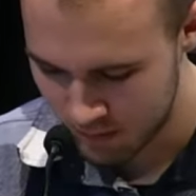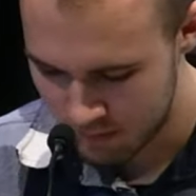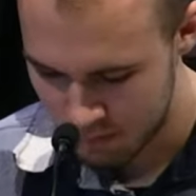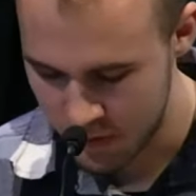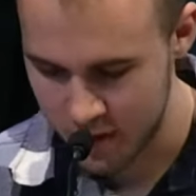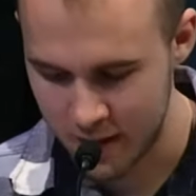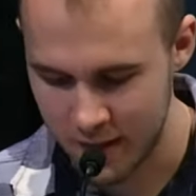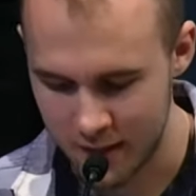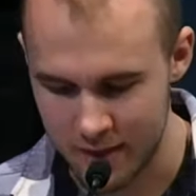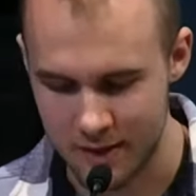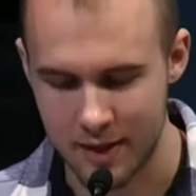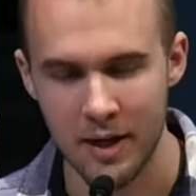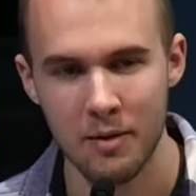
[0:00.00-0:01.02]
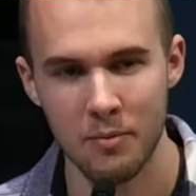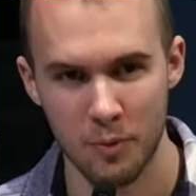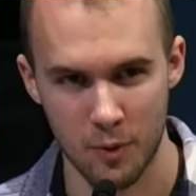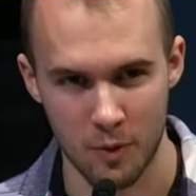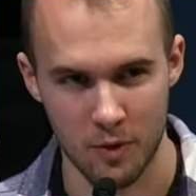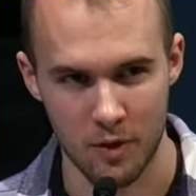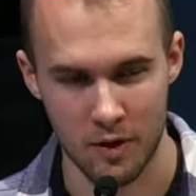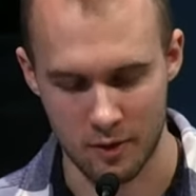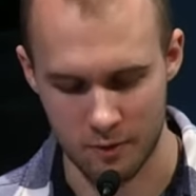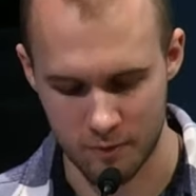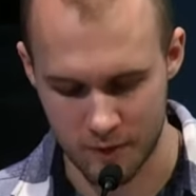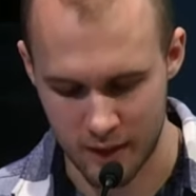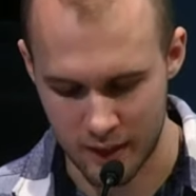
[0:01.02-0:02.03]
But the example
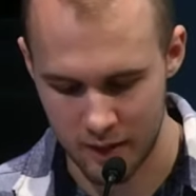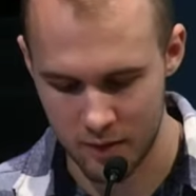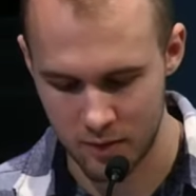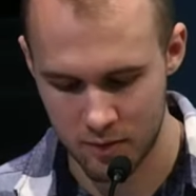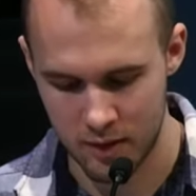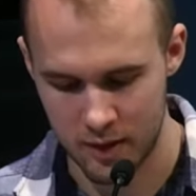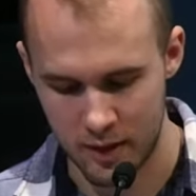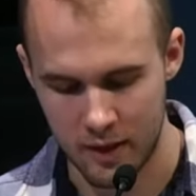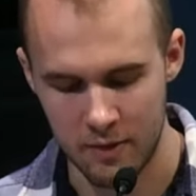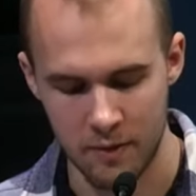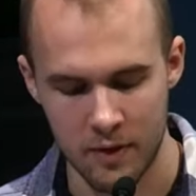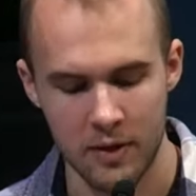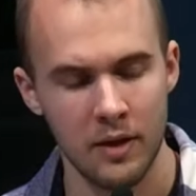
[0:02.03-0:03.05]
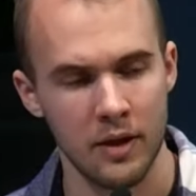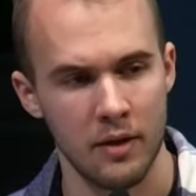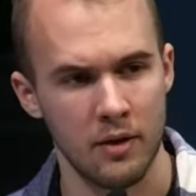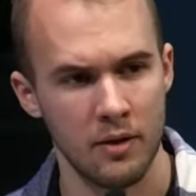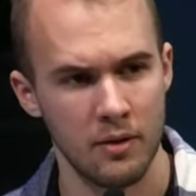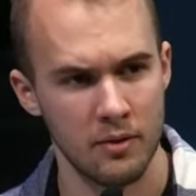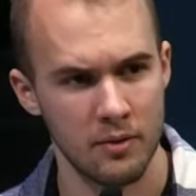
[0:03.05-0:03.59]
of Daniel and David here.